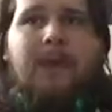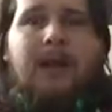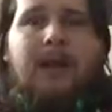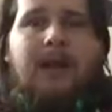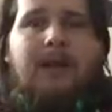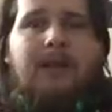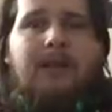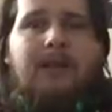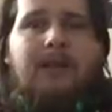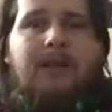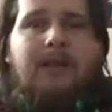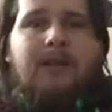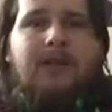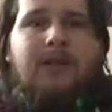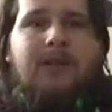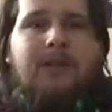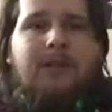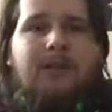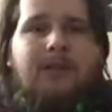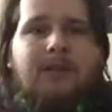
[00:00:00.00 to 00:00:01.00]
And,
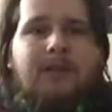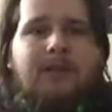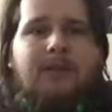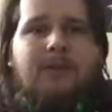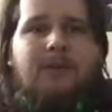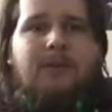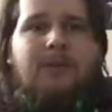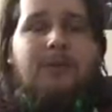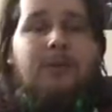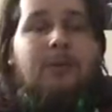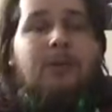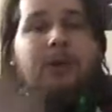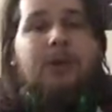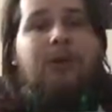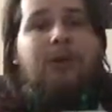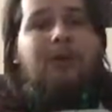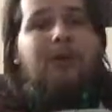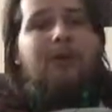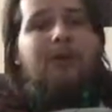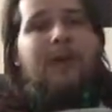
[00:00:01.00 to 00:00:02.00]
you know, the
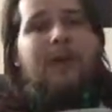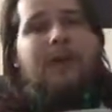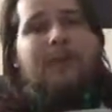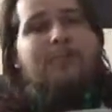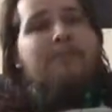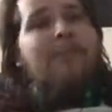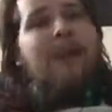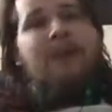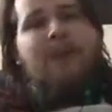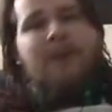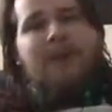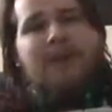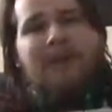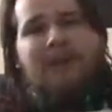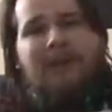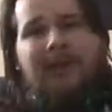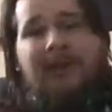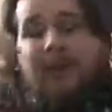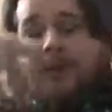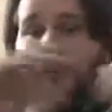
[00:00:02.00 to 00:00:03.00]
world will be a
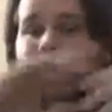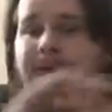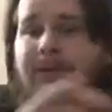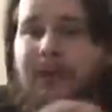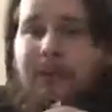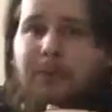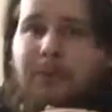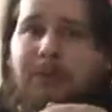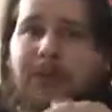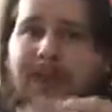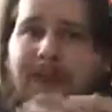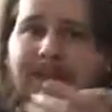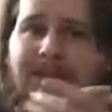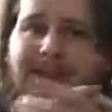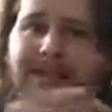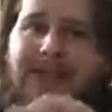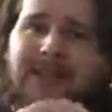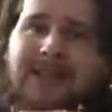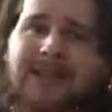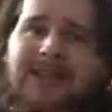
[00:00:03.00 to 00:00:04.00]
magical and lovely
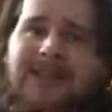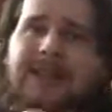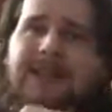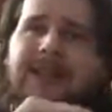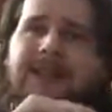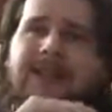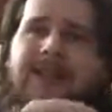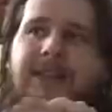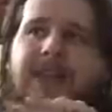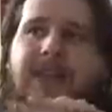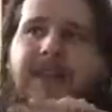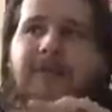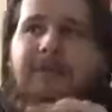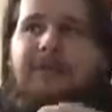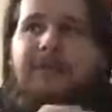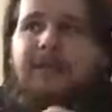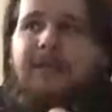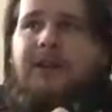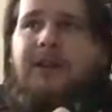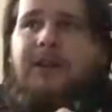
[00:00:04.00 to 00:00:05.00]
place. Now,
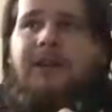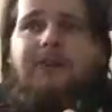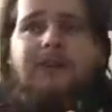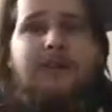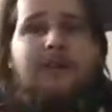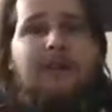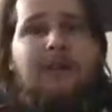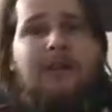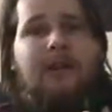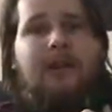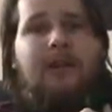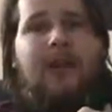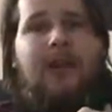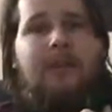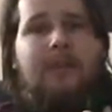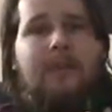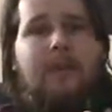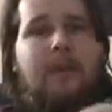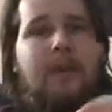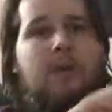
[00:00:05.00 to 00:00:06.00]
you know, not going to
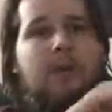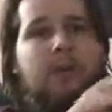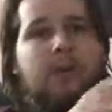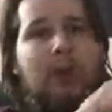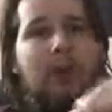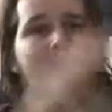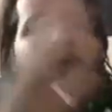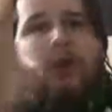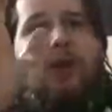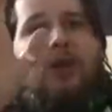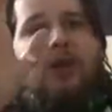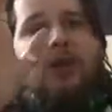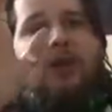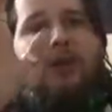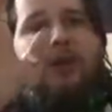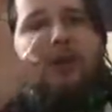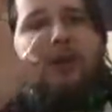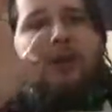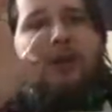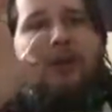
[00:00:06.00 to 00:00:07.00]
happen, but
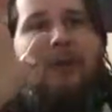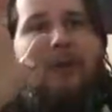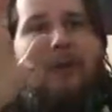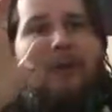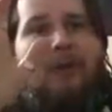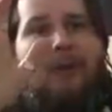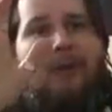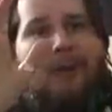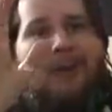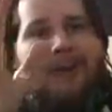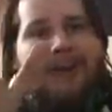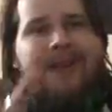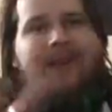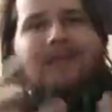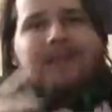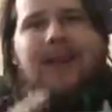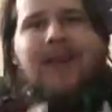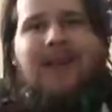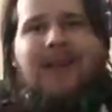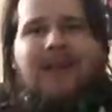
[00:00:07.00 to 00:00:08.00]
we
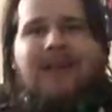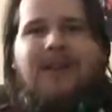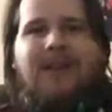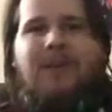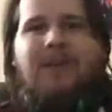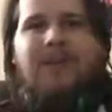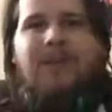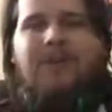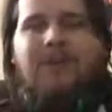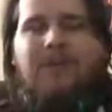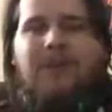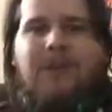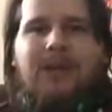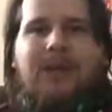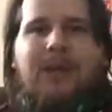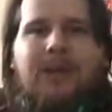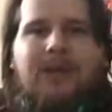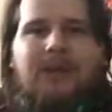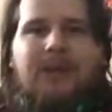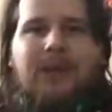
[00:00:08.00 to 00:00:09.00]
can make a difference. We
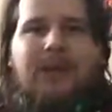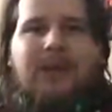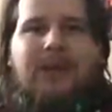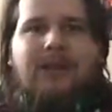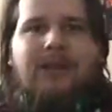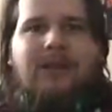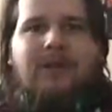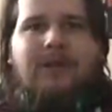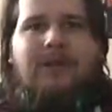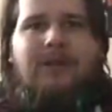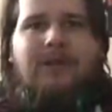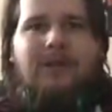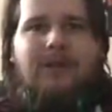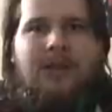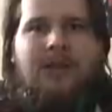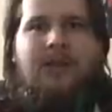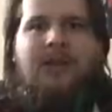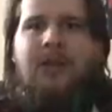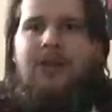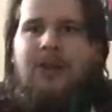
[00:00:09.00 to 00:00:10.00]
can make a
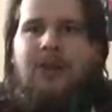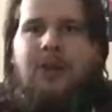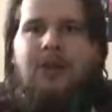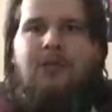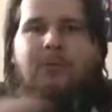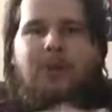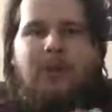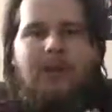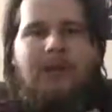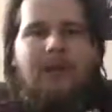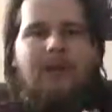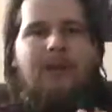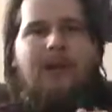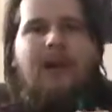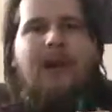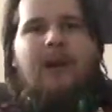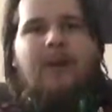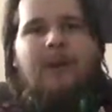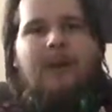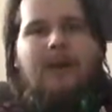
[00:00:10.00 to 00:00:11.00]
difference, and with your
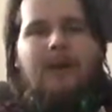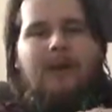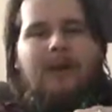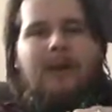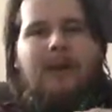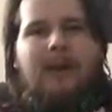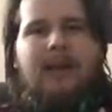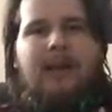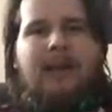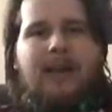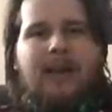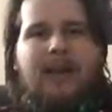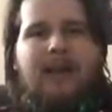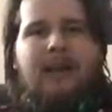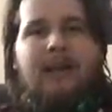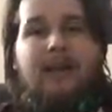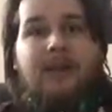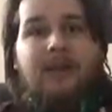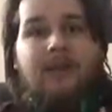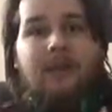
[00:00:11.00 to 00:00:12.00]
help,
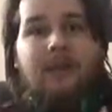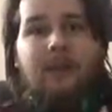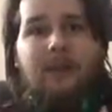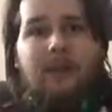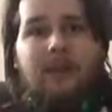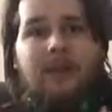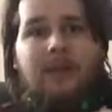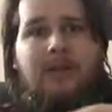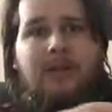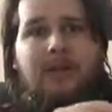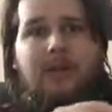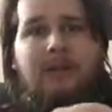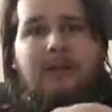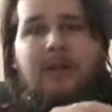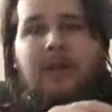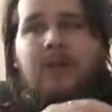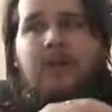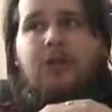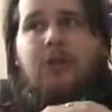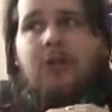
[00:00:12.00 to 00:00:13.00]
that's what we want to do.
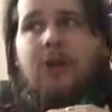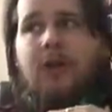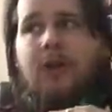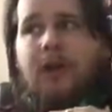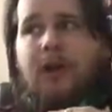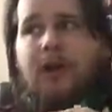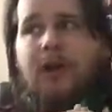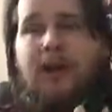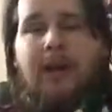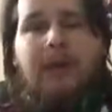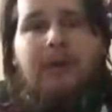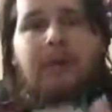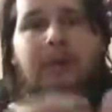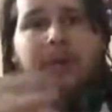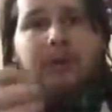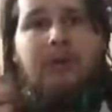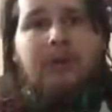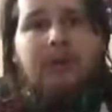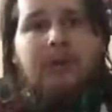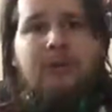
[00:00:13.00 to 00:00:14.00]
So I may
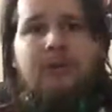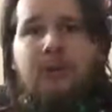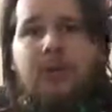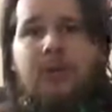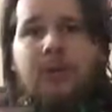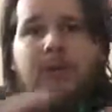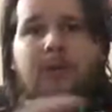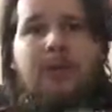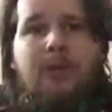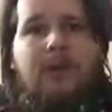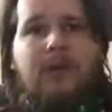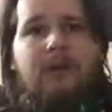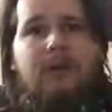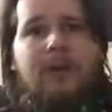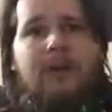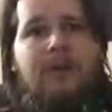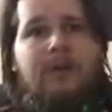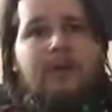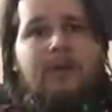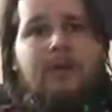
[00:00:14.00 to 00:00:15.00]
post more of these
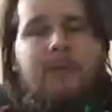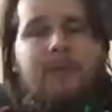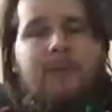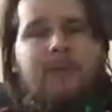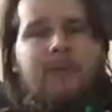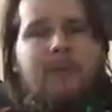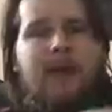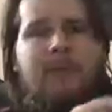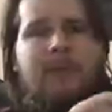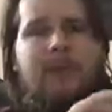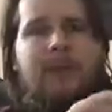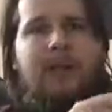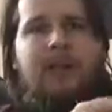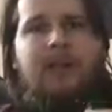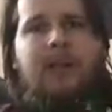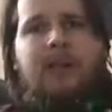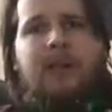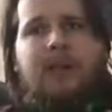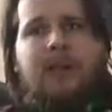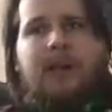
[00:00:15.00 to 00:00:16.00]
random
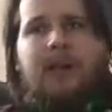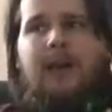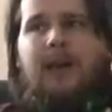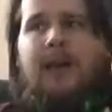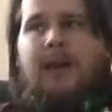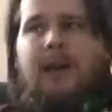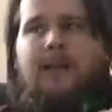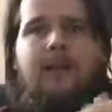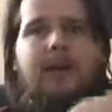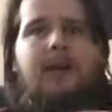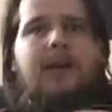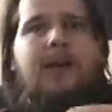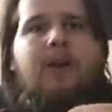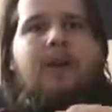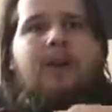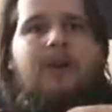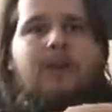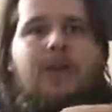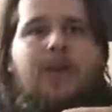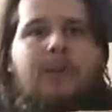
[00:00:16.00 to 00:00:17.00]
rambly
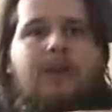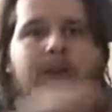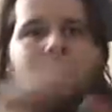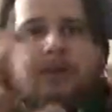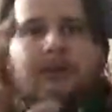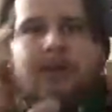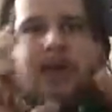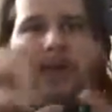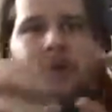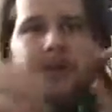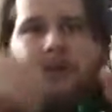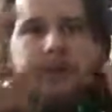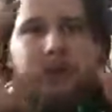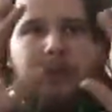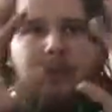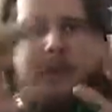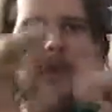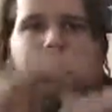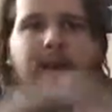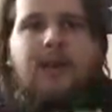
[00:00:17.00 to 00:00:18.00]
videos. I apologise for
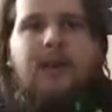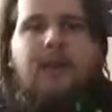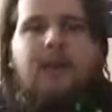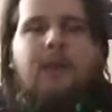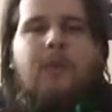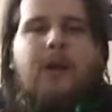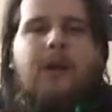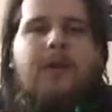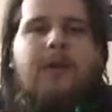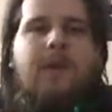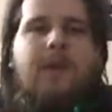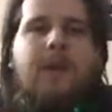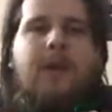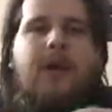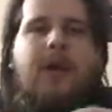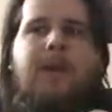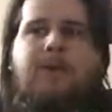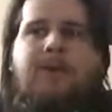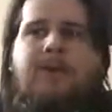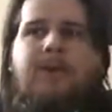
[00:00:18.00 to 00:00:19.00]
my waving my
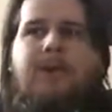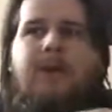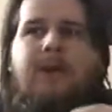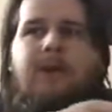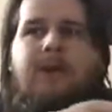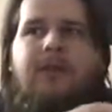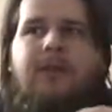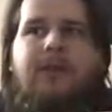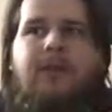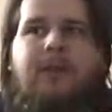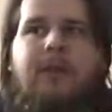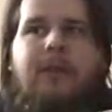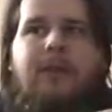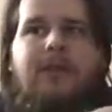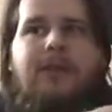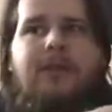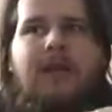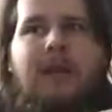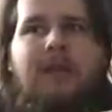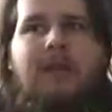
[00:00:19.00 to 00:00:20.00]
arms around and the amount
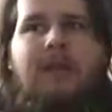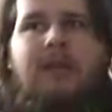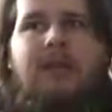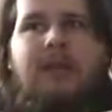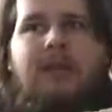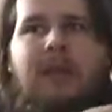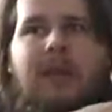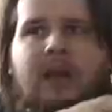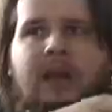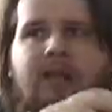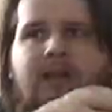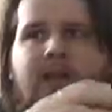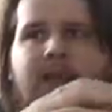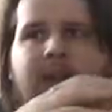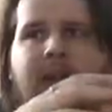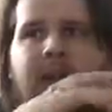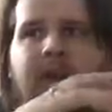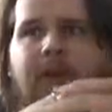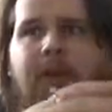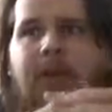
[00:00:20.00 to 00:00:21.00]
of times that I
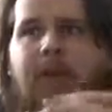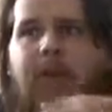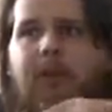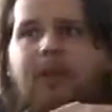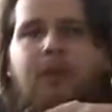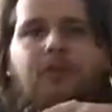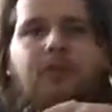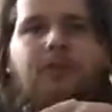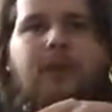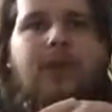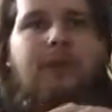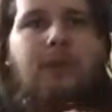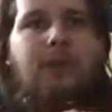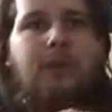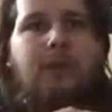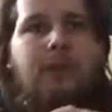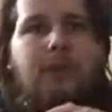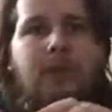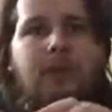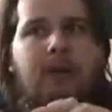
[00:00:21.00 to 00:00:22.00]
say or just
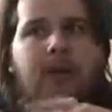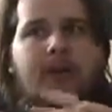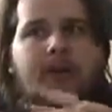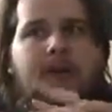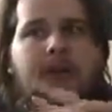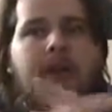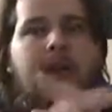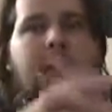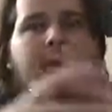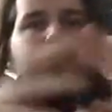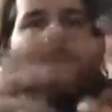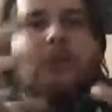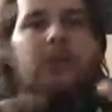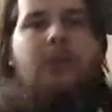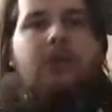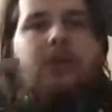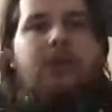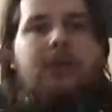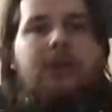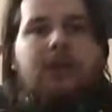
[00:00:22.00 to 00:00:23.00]
randomly pause,
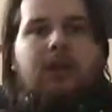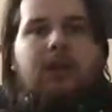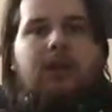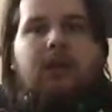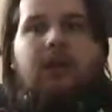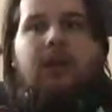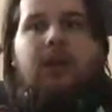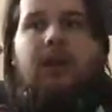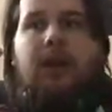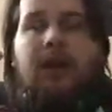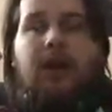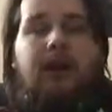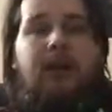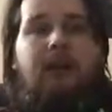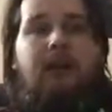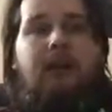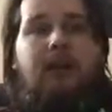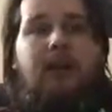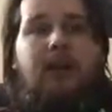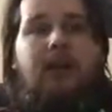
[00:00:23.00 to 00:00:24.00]
but I
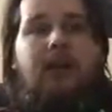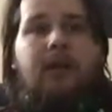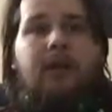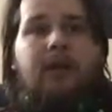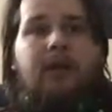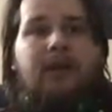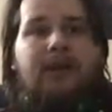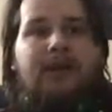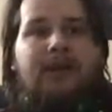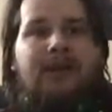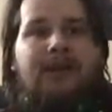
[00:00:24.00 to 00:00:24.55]
don't care.